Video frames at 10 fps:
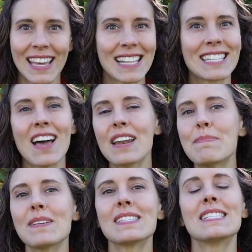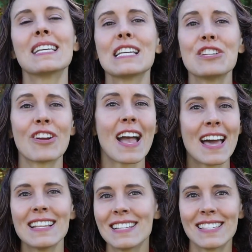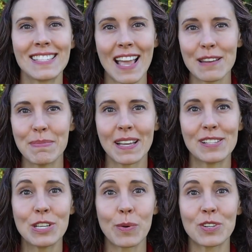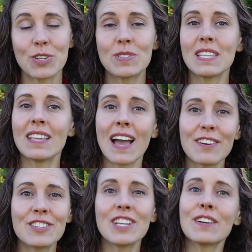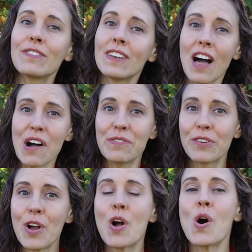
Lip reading: It's not about sticking your head in the sand because you are choosing the energy of love